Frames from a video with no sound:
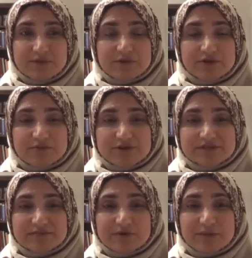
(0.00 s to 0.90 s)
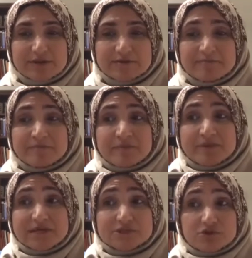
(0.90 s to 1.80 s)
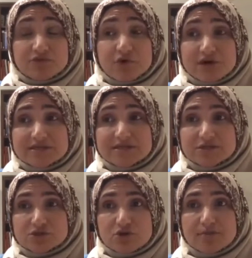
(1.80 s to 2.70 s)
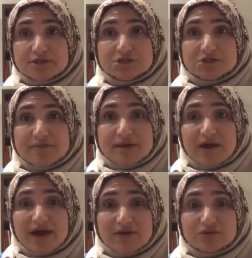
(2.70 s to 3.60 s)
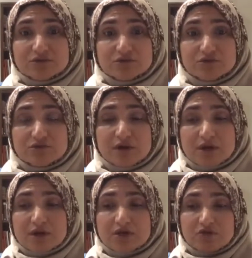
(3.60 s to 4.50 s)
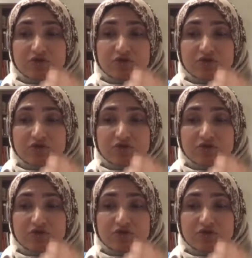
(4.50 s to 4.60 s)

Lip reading: with your present moment, because you're focusing so much about how to, you know,